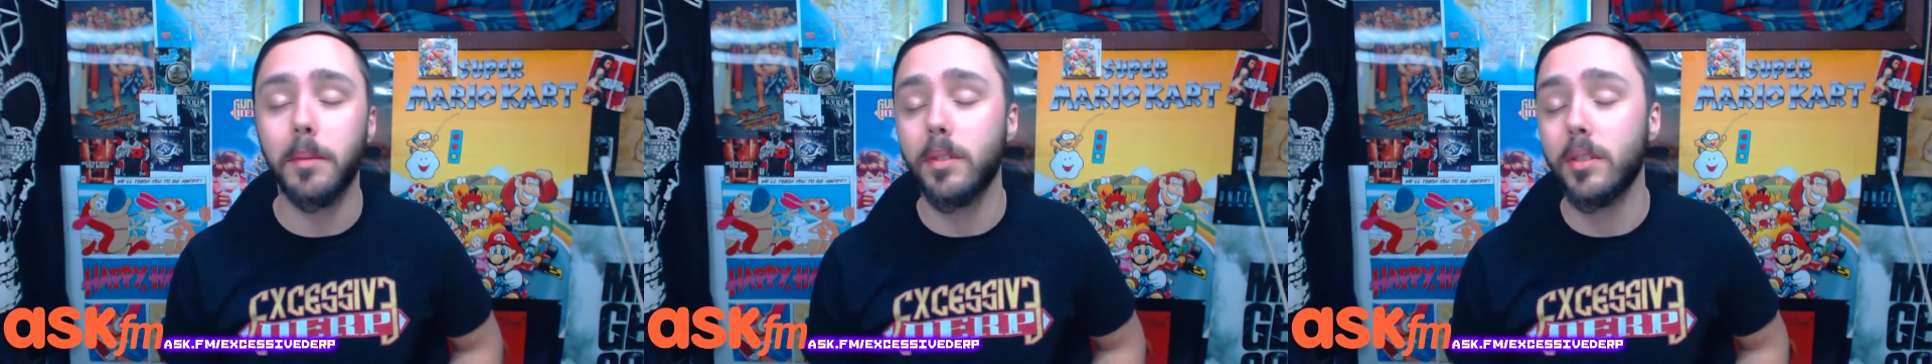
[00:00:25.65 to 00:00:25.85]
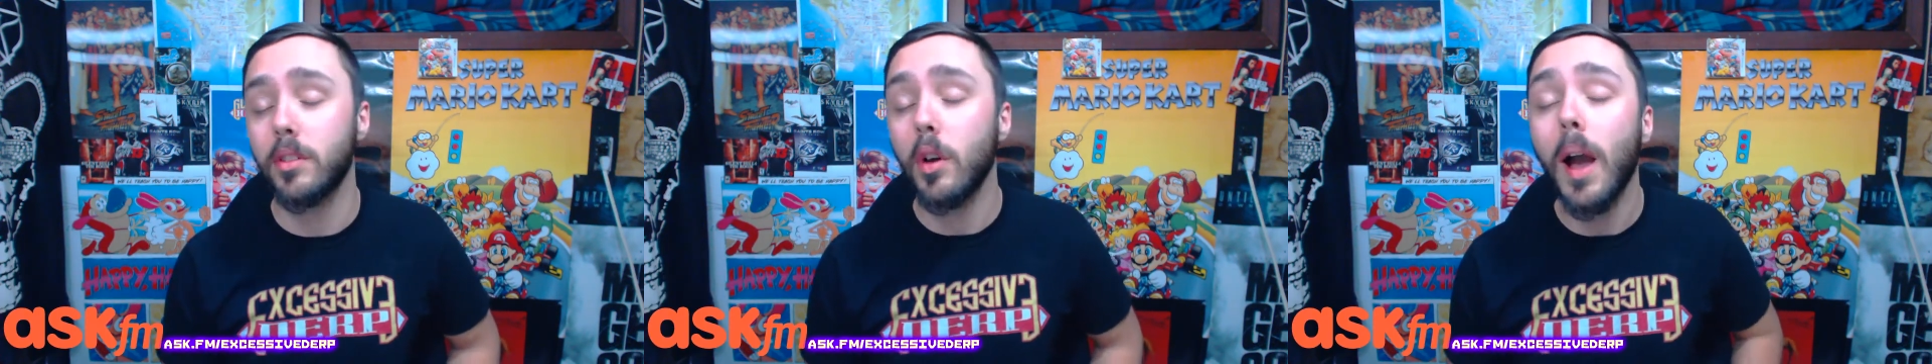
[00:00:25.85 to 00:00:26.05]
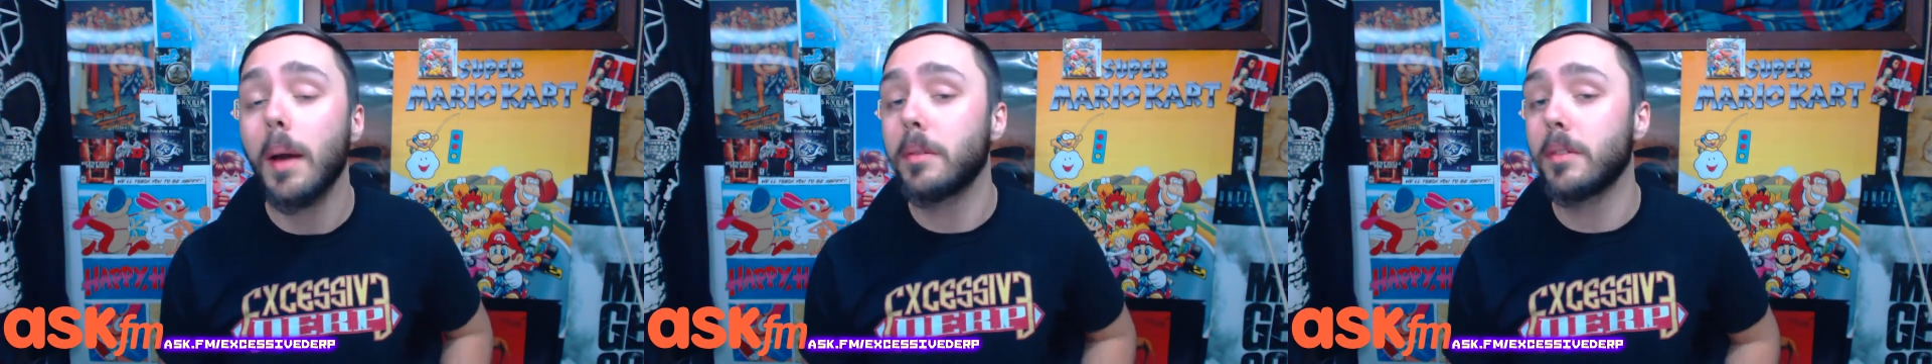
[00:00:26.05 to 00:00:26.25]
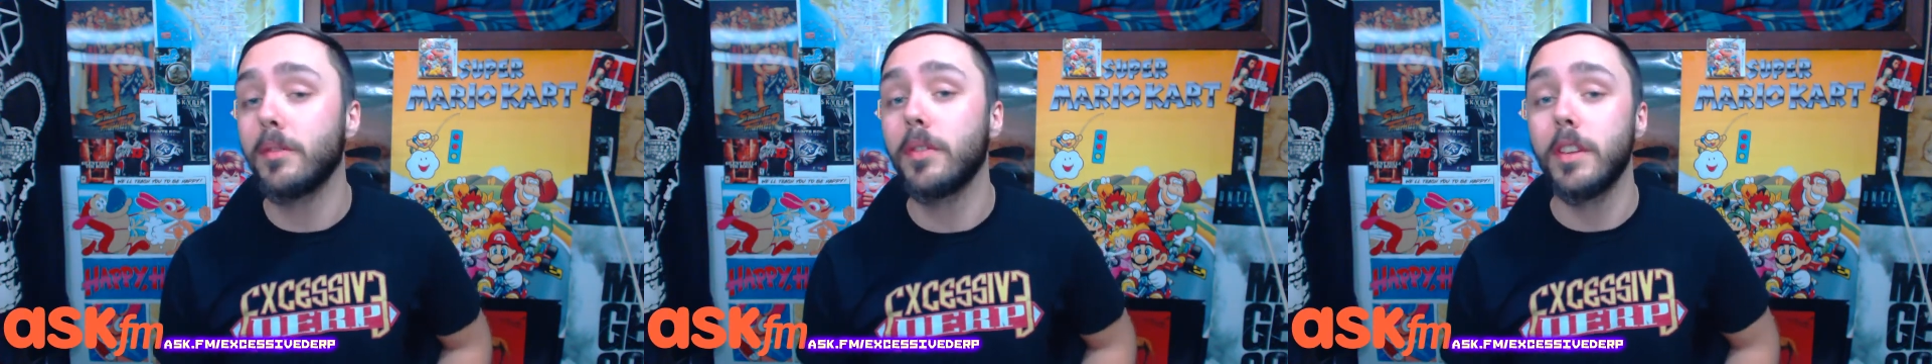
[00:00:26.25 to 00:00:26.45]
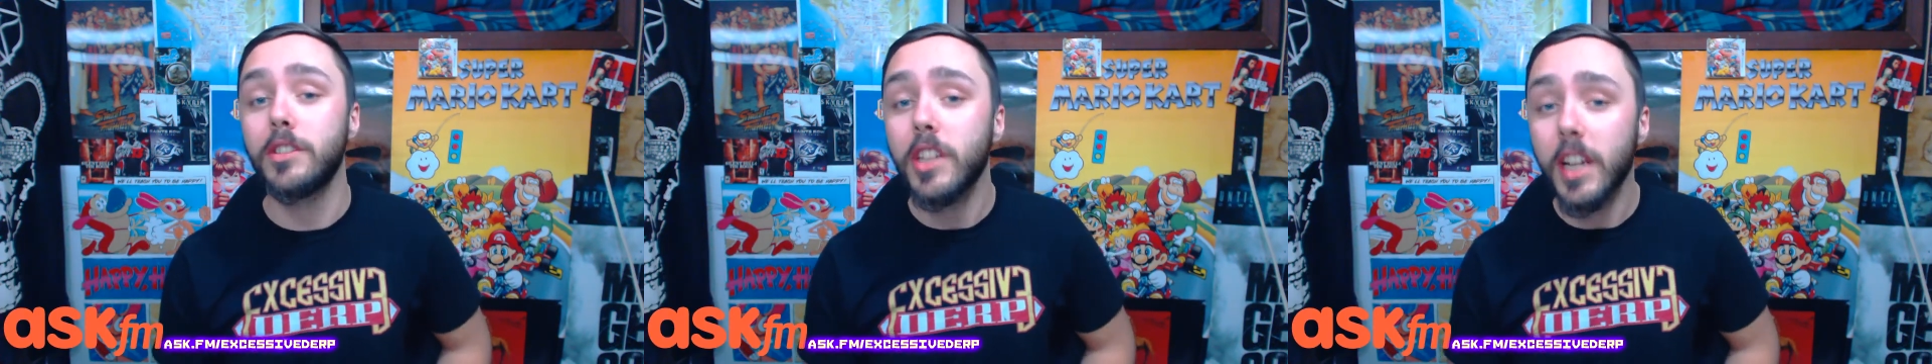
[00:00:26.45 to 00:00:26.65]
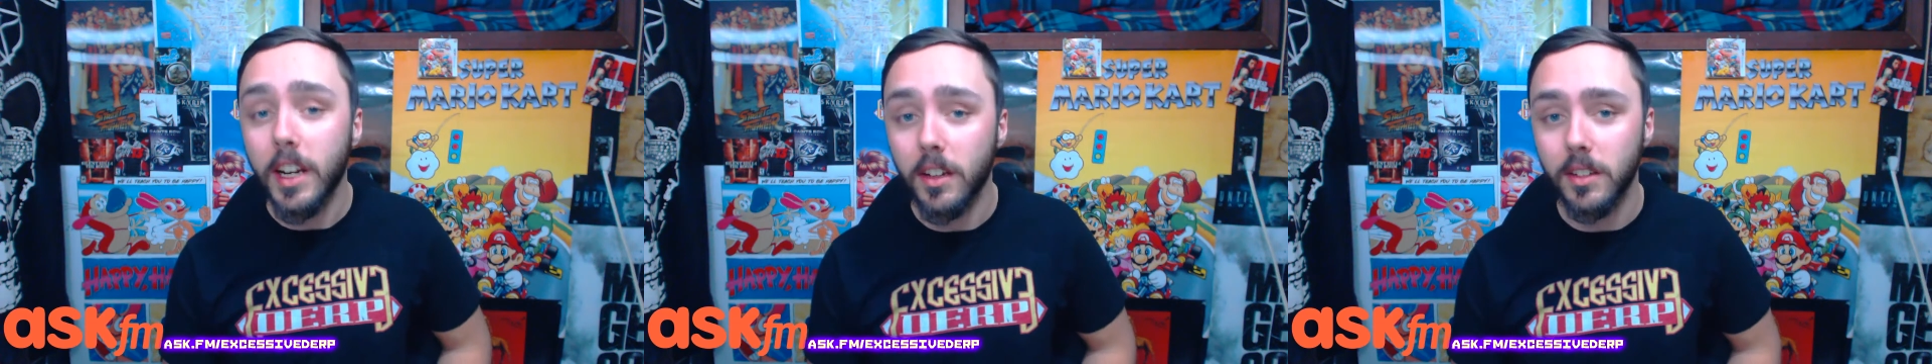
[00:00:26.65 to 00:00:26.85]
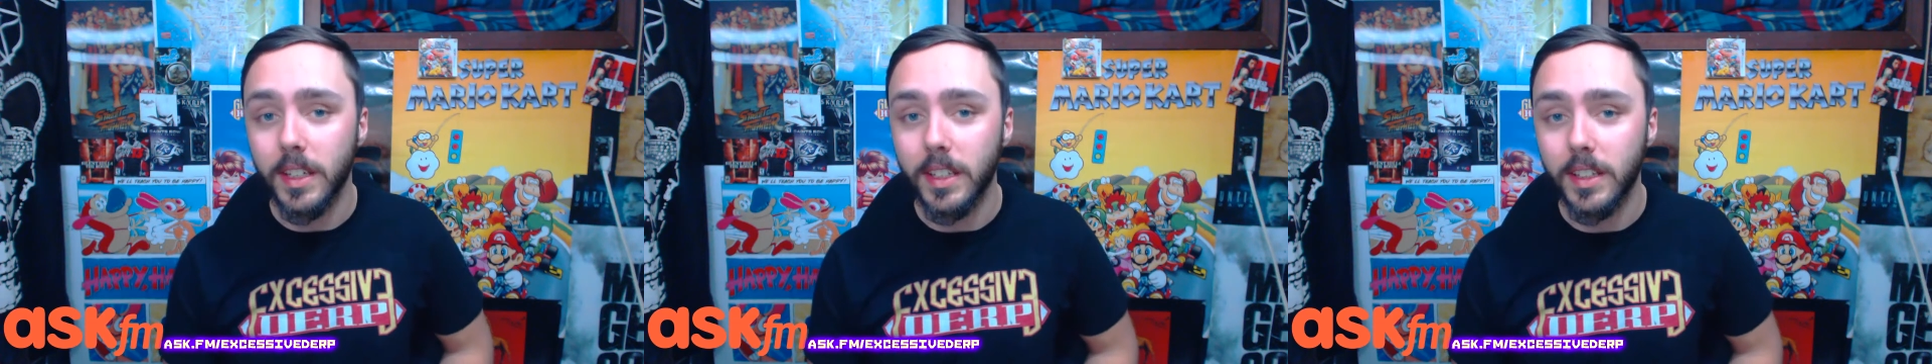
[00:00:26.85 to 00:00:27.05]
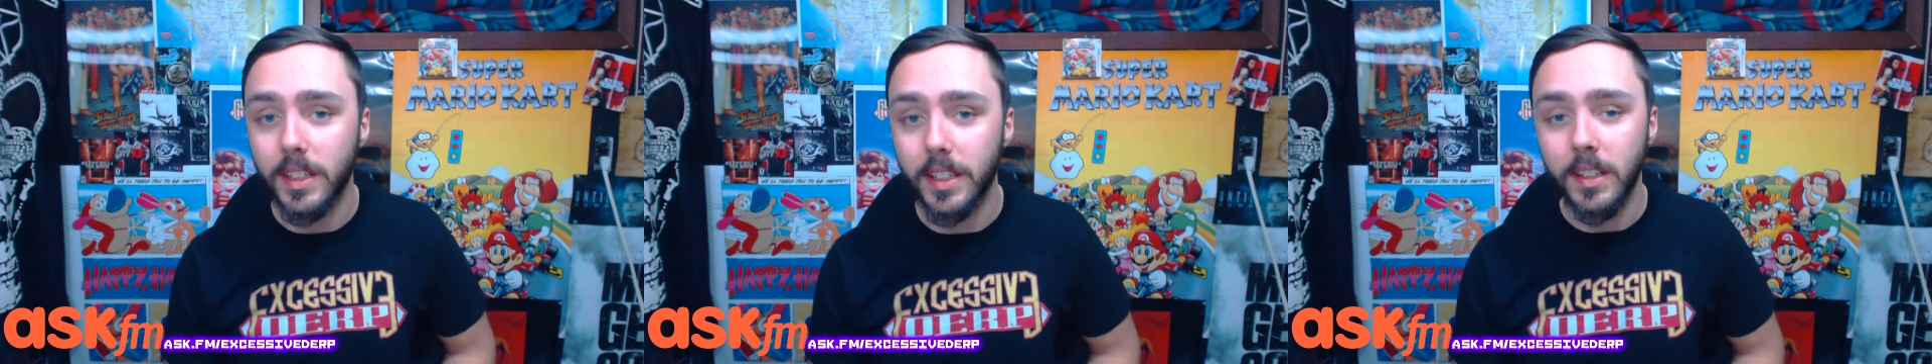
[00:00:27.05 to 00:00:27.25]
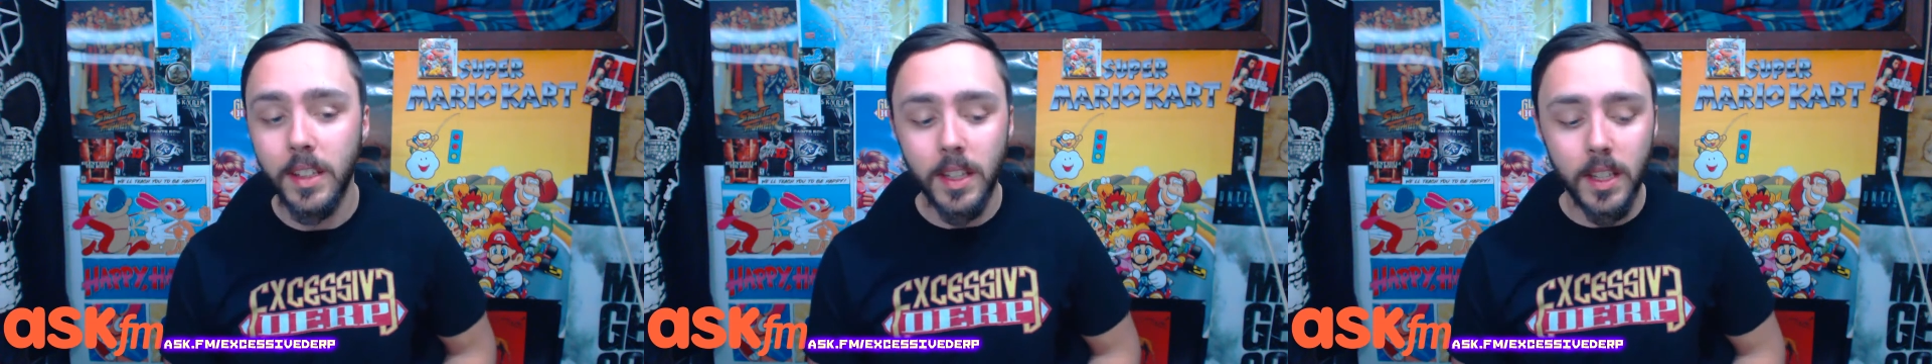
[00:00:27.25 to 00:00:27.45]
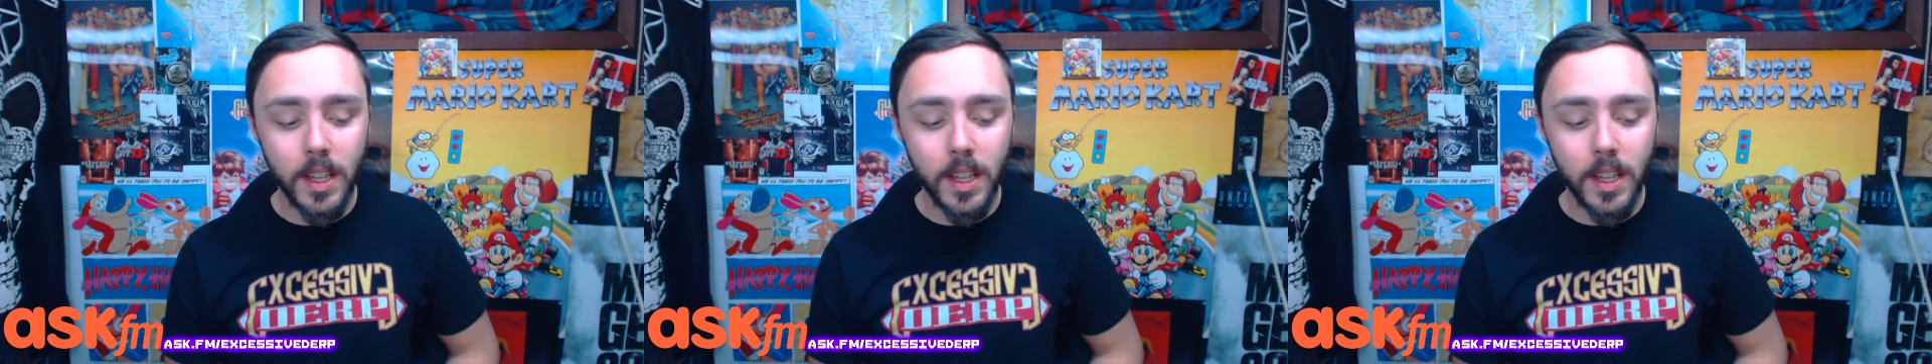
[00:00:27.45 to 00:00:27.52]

so absent from the channel lately.